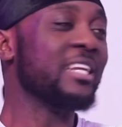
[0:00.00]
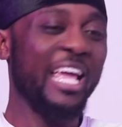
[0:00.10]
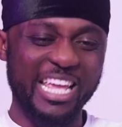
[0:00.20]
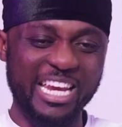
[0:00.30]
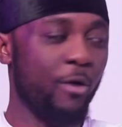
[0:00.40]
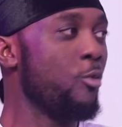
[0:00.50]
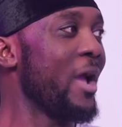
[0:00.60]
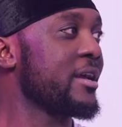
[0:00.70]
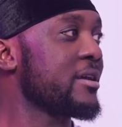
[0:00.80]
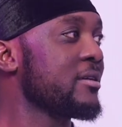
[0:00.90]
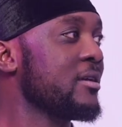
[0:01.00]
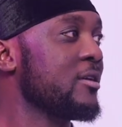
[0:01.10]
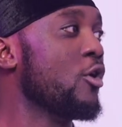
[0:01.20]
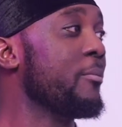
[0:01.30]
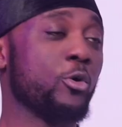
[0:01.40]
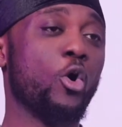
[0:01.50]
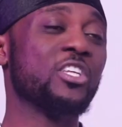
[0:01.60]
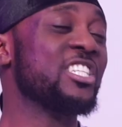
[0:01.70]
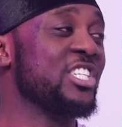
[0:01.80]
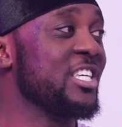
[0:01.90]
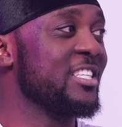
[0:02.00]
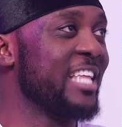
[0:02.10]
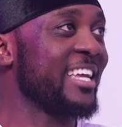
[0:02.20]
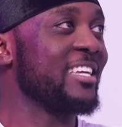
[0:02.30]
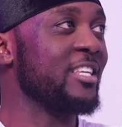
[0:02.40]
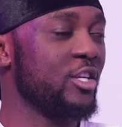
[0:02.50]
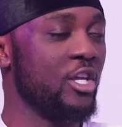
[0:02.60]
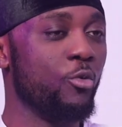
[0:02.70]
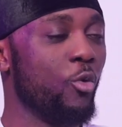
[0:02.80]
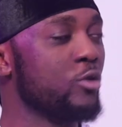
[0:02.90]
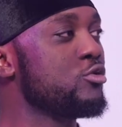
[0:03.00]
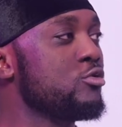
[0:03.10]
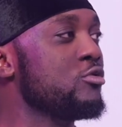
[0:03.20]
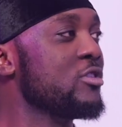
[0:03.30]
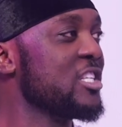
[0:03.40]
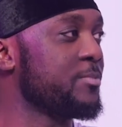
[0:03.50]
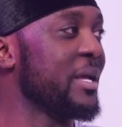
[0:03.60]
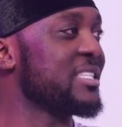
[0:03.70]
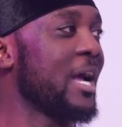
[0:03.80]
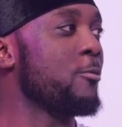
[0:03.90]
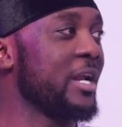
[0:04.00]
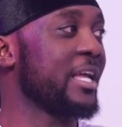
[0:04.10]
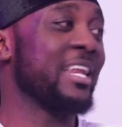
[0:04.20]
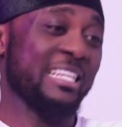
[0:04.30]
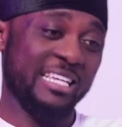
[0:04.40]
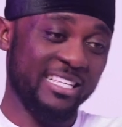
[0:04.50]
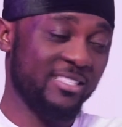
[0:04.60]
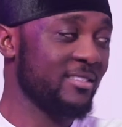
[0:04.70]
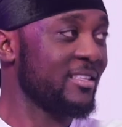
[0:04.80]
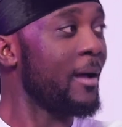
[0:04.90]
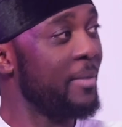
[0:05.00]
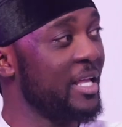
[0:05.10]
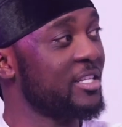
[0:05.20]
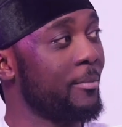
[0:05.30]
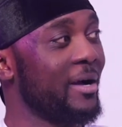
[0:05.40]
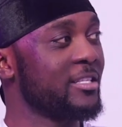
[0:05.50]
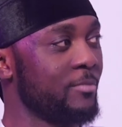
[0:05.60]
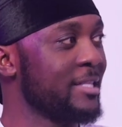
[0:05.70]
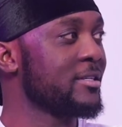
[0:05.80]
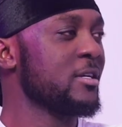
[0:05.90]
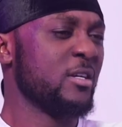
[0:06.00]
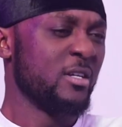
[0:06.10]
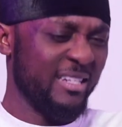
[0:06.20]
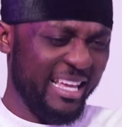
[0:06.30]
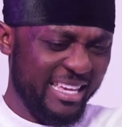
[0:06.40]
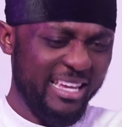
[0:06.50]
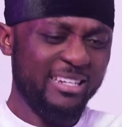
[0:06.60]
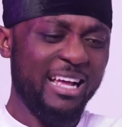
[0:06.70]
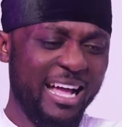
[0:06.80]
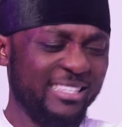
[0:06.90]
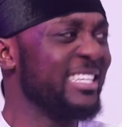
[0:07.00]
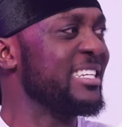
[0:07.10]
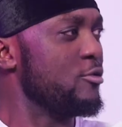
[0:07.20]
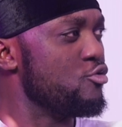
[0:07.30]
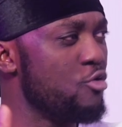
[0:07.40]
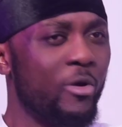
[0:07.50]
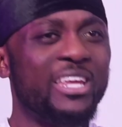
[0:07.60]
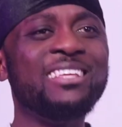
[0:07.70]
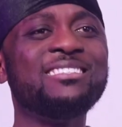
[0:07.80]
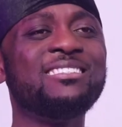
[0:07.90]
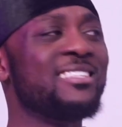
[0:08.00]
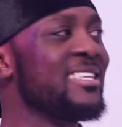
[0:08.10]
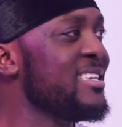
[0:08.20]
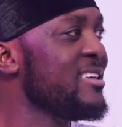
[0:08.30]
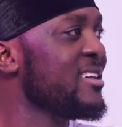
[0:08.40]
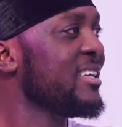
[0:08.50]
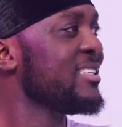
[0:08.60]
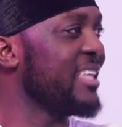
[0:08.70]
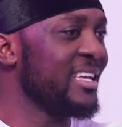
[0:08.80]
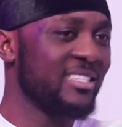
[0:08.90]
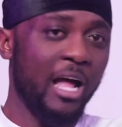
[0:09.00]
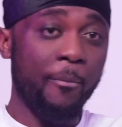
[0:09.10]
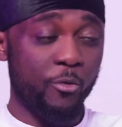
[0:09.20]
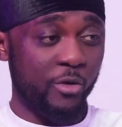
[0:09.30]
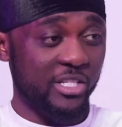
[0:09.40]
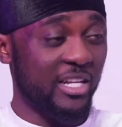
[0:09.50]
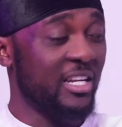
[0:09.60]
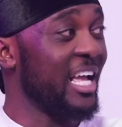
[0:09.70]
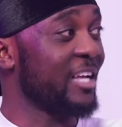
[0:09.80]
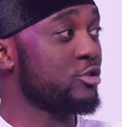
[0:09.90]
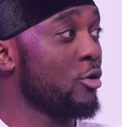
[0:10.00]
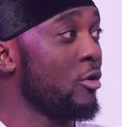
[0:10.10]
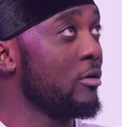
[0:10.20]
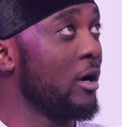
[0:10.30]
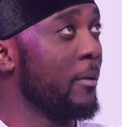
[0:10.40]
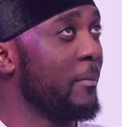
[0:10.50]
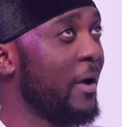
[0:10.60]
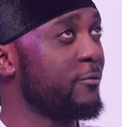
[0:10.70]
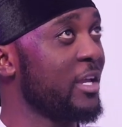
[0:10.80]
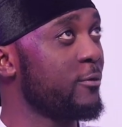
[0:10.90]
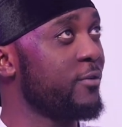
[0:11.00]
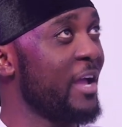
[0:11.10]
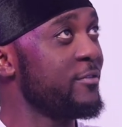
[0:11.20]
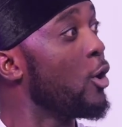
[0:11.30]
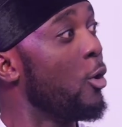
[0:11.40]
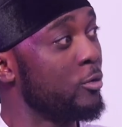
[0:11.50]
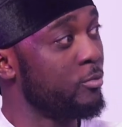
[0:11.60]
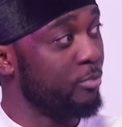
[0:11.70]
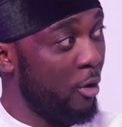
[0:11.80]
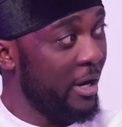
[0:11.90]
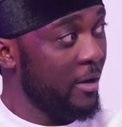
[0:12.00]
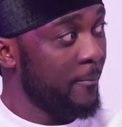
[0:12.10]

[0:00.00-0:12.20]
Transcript: Then they work. Not because he wants to spend time with the kid. Yes, that plays a part, but the kid, as it grew, it see things that happen. Recently, I saw, I think a 5-year-old boy